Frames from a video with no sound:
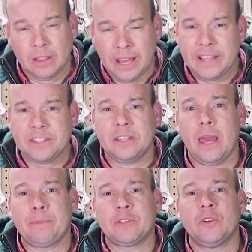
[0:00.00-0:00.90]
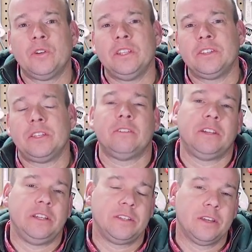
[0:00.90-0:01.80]
last episode in the
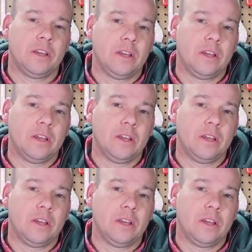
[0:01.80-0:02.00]
series,